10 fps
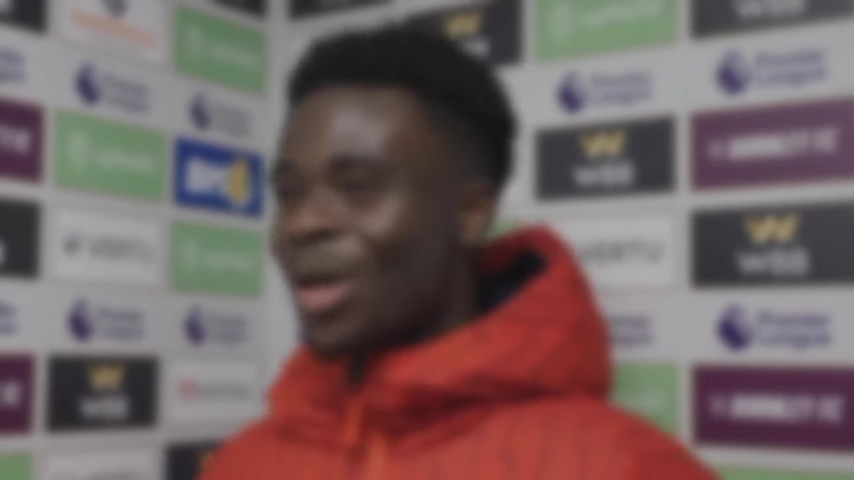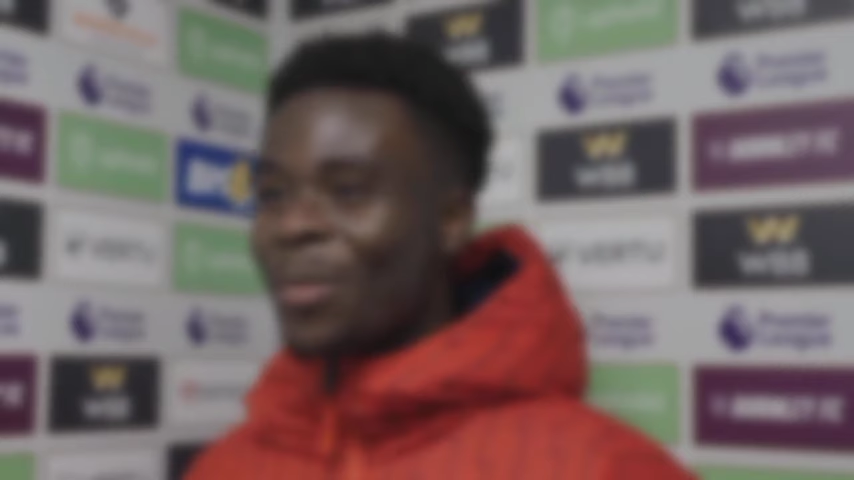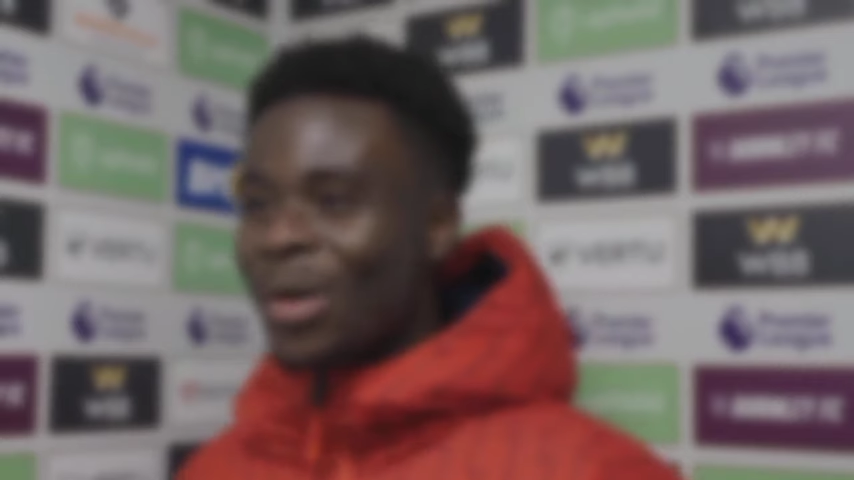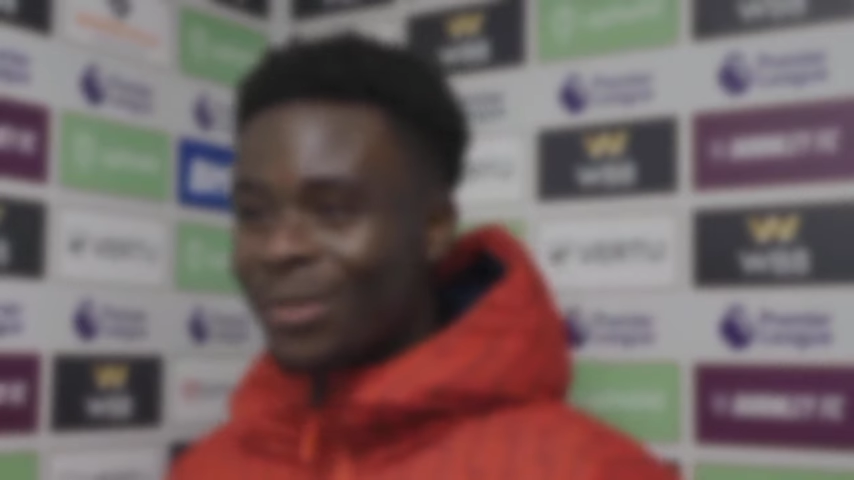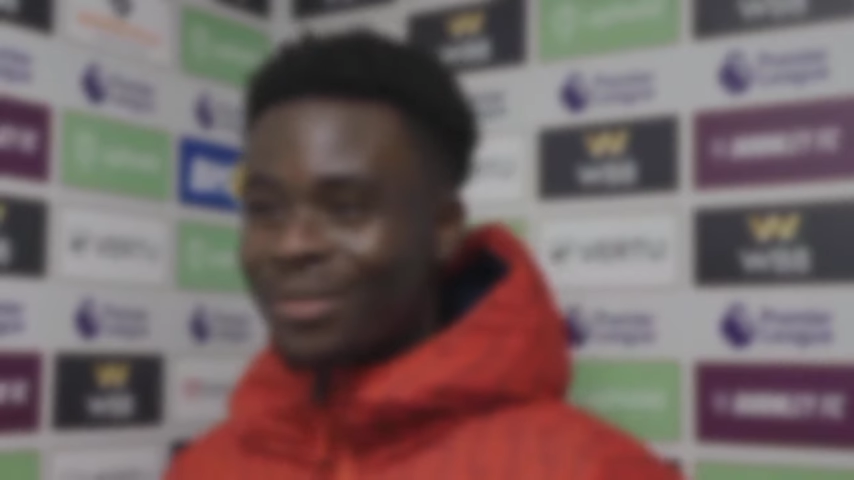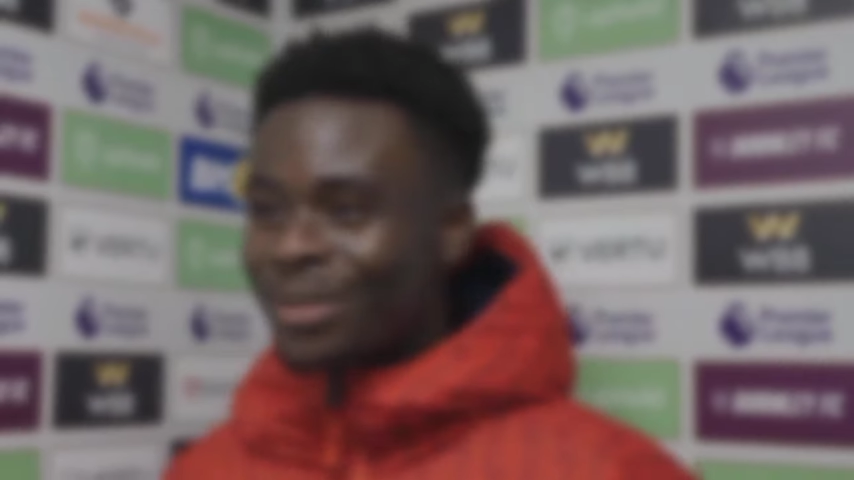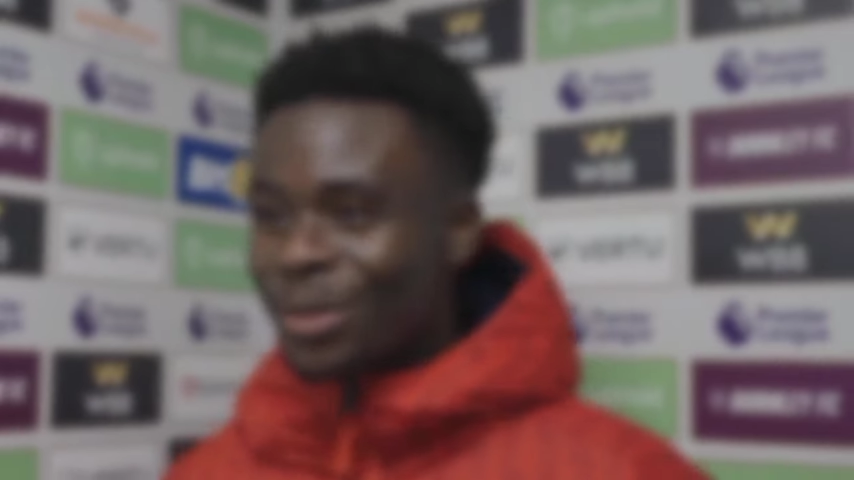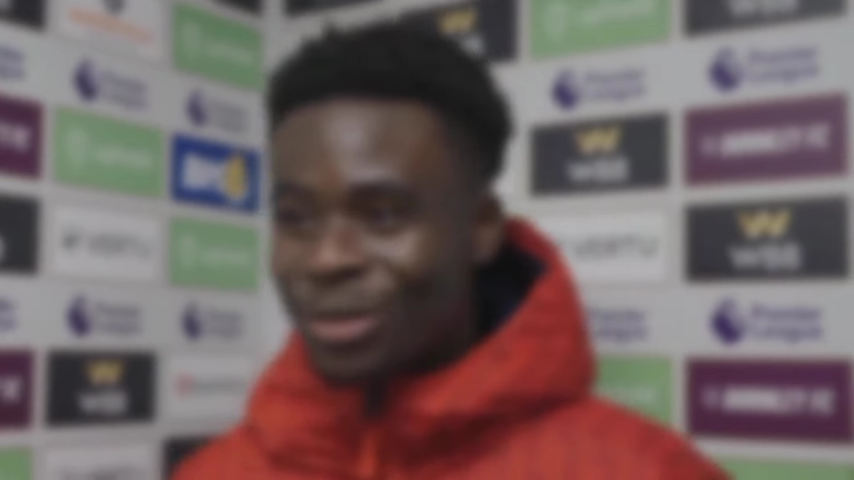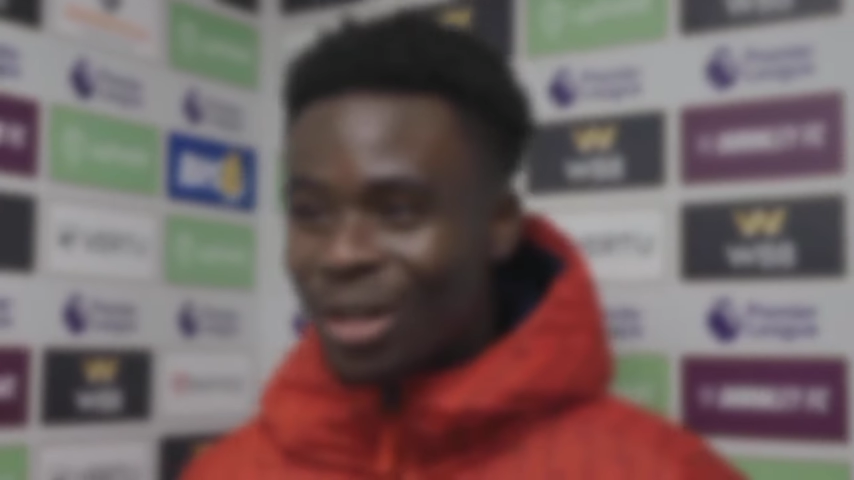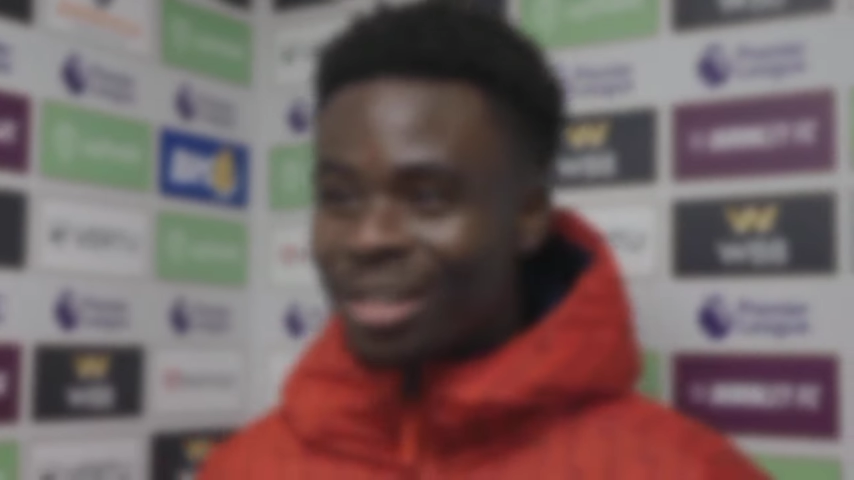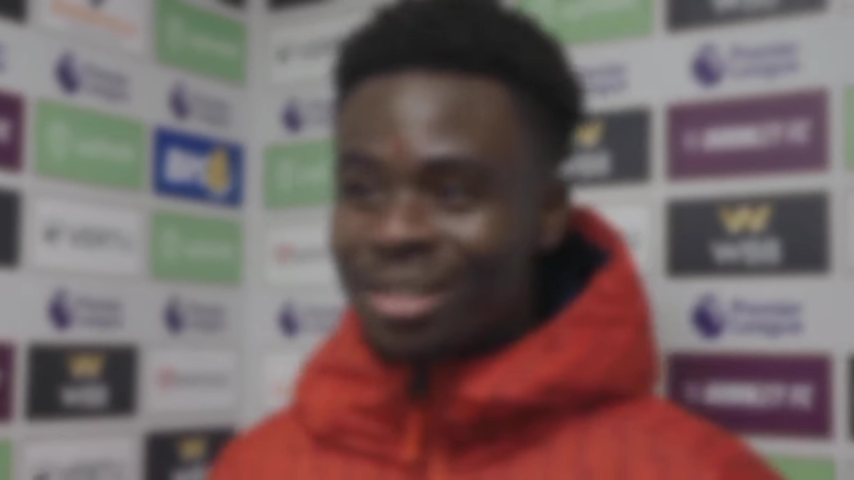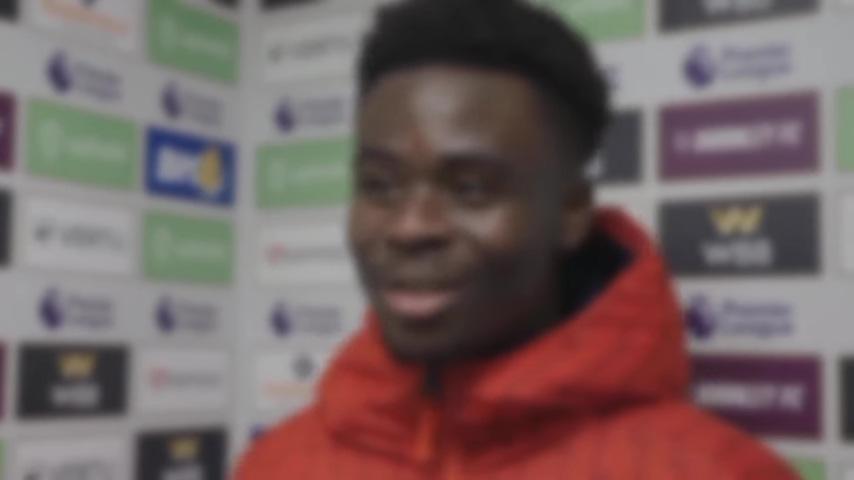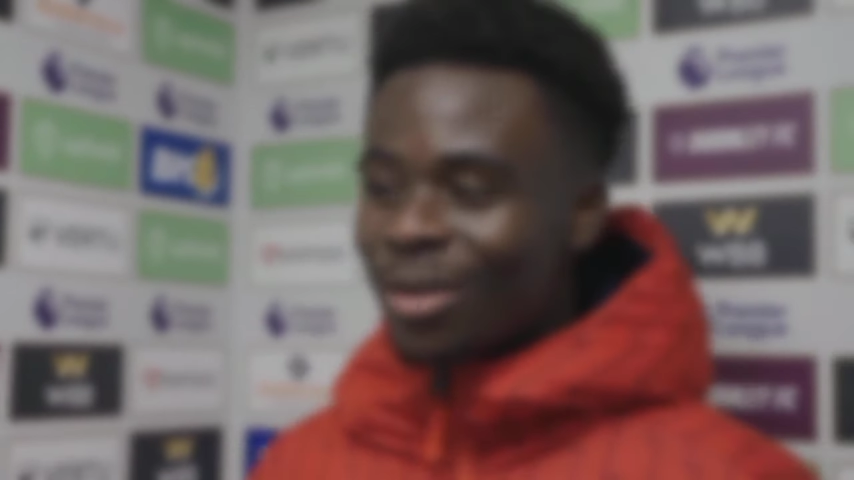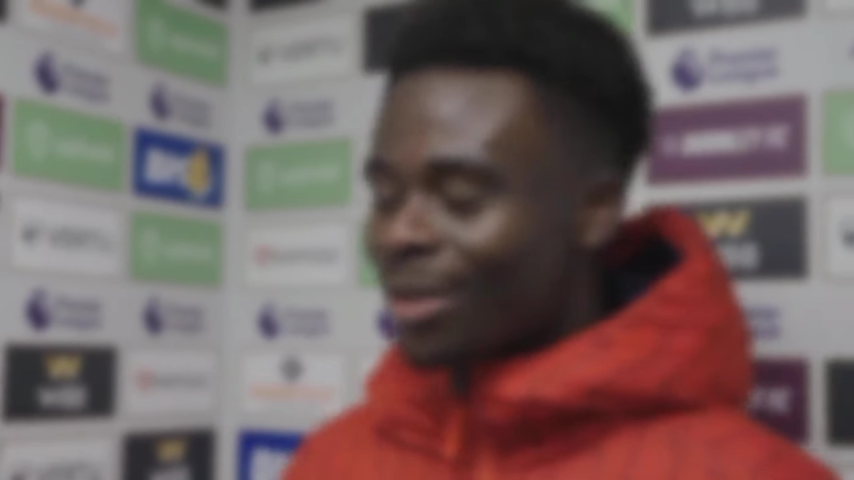coming up with new chants and stuff.